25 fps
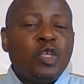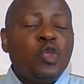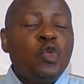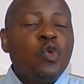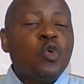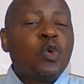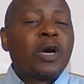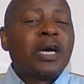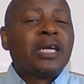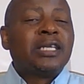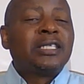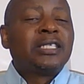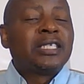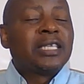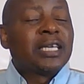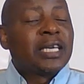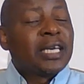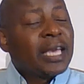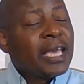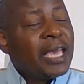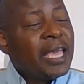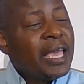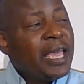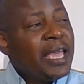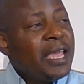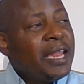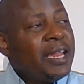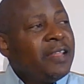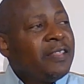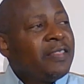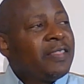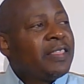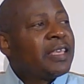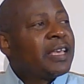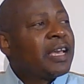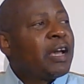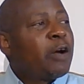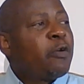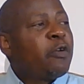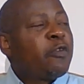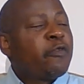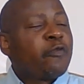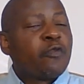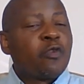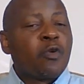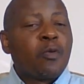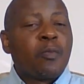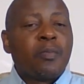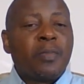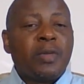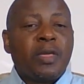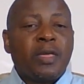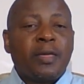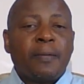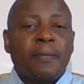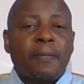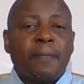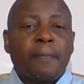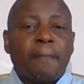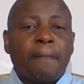You can take anything away from me,